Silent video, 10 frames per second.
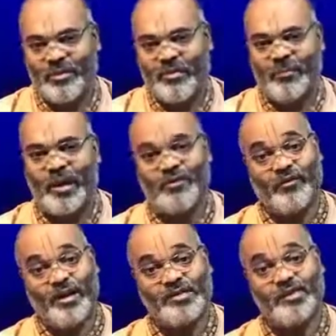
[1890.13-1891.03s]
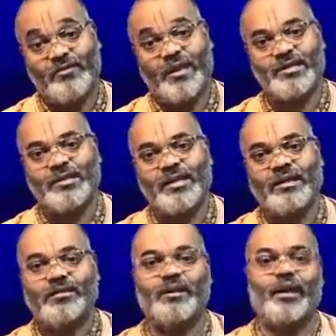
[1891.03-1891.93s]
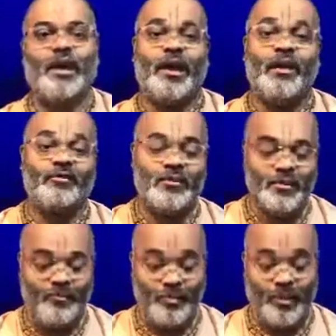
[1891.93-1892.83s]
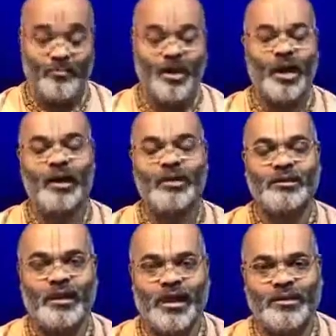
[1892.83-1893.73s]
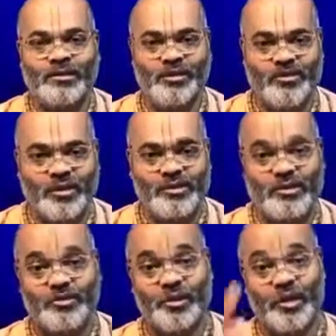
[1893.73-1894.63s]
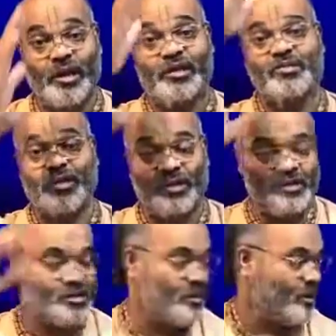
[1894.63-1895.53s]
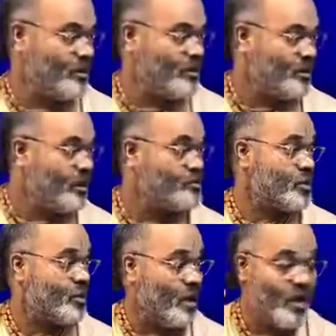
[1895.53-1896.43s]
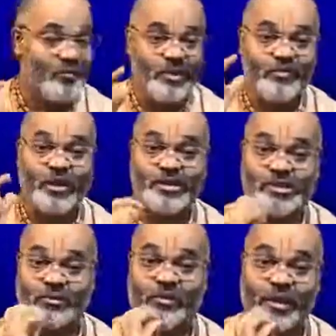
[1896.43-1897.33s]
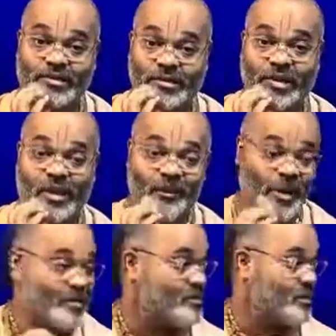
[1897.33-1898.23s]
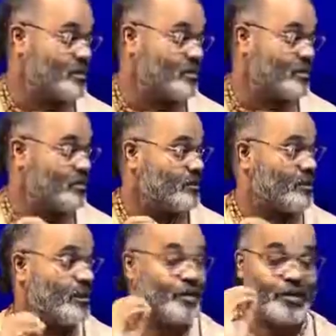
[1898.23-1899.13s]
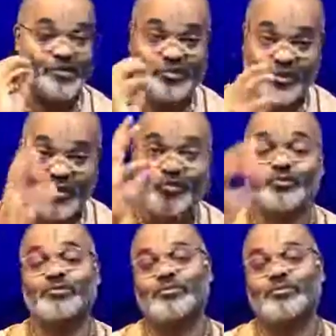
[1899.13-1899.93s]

But Vaishnavas, they have Brahmand Tarite Shakti Dhare Jane Jane. Each and every Vaishnava has the capacity that he can rescue